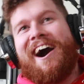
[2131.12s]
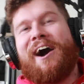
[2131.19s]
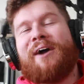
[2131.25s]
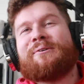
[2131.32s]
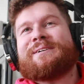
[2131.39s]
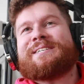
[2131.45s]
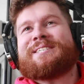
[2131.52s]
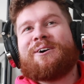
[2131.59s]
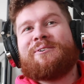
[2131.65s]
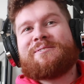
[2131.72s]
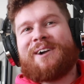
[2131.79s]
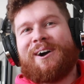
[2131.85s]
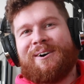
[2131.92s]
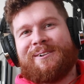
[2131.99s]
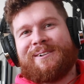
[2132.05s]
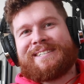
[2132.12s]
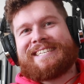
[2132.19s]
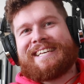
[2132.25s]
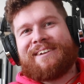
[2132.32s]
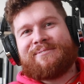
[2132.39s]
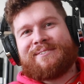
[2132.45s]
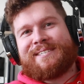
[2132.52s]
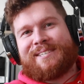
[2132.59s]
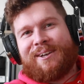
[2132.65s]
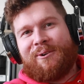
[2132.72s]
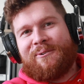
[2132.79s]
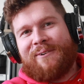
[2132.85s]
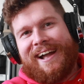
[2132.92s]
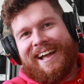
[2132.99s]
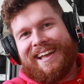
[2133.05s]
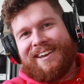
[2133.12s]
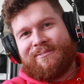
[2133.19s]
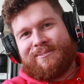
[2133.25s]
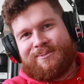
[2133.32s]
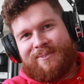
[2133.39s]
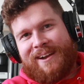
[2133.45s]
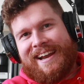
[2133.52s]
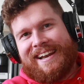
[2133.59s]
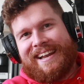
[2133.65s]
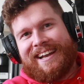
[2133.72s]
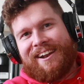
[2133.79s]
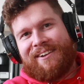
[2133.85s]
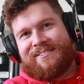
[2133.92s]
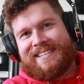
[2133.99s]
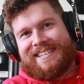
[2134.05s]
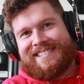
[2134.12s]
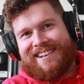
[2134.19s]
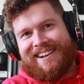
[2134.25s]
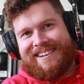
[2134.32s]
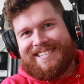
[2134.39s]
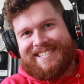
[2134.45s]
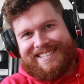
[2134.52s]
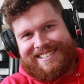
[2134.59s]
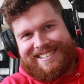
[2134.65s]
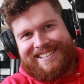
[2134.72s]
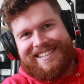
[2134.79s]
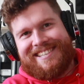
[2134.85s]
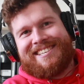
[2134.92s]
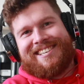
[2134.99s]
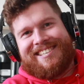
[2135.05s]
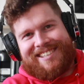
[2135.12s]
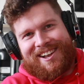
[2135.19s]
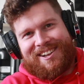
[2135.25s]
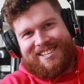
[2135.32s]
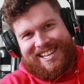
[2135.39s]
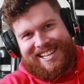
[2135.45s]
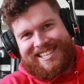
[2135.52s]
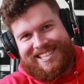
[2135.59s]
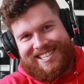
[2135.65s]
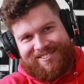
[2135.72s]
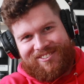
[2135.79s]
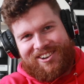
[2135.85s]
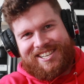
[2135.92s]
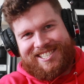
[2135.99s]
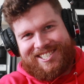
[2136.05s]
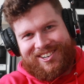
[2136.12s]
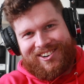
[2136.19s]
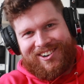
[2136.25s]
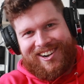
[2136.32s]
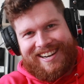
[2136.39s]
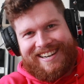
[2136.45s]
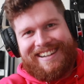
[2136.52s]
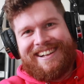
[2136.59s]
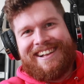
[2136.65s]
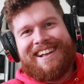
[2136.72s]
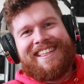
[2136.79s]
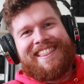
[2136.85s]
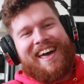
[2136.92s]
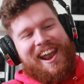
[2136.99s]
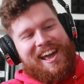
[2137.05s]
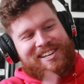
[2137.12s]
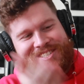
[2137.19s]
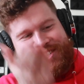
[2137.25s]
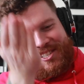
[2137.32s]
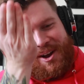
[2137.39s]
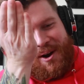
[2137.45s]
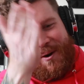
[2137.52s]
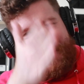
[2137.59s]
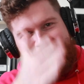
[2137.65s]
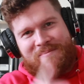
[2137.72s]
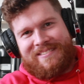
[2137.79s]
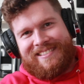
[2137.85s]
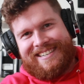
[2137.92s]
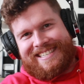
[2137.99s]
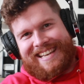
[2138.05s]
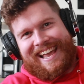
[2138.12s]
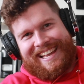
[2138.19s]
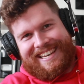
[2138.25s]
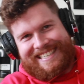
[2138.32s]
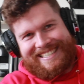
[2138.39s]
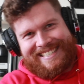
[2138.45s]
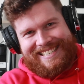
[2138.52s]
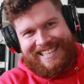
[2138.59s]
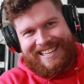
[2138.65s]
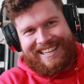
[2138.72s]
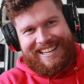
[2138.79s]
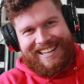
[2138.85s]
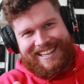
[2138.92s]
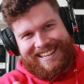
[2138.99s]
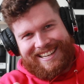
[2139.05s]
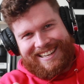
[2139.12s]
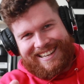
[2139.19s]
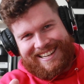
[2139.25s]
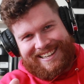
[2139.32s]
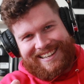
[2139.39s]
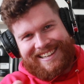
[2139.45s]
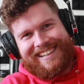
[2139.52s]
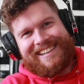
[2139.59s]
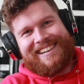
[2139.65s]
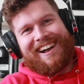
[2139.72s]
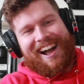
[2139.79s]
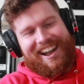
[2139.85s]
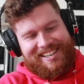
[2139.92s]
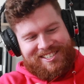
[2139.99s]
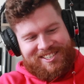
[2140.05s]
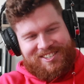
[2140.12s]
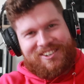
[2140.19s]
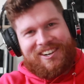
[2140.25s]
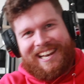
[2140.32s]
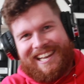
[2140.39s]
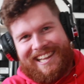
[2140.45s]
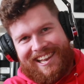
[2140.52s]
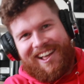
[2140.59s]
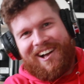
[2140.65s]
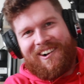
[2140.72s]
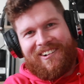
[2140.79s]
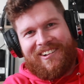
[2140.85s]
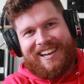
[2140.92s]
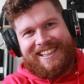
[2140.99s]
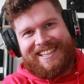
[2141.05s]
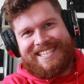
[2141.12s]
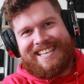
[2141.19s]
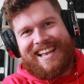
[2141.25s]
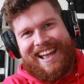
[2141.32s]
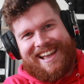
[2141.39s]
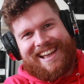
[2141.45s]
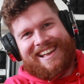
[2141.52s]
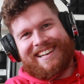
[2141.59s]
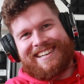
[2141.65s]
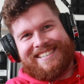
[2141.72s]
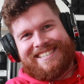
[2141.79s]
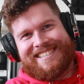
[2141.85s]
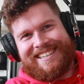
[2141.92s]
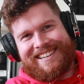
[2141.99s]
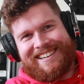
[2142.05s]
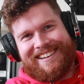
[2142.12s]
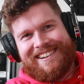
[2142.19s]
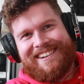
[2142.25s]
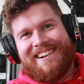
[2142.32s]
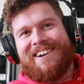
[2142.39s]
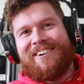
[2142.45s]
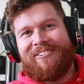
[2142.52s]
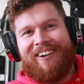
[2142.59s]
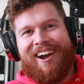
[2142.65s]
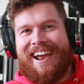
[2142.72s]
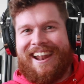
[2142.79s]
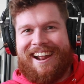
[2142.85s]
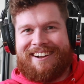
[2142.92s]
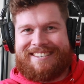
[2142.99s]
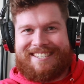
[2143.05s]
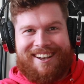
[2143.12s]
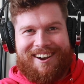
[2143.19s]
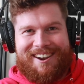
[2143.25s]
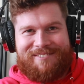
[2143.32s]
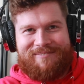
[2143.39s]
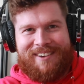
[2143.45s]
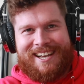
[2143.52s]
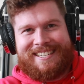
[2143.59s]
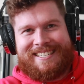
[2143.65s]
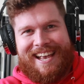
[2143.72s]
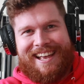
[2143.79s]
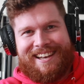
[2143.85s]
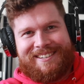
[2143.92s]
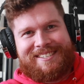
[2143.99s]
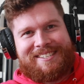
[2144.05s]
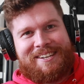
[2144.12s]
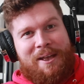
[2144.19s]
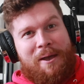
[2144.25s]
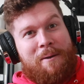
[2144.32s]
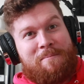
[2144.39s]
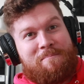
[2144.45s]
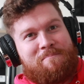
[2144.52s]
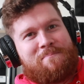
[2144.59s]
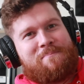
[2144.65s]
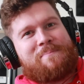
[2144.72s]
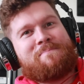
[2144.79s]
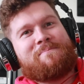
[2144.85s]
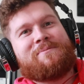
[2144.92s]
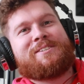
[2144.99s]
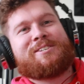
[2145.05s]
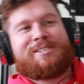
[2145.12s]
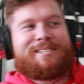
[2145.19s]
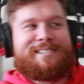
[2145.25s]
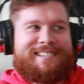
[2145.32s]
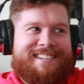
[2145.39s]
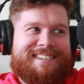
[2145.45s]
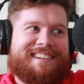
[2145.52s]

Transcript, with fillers: I was so cold and it was so wet and it was raining and I was exhausted. This is, I did this on my story, that I just opened the tent. I dug a little hole in the sand right outside my tent, just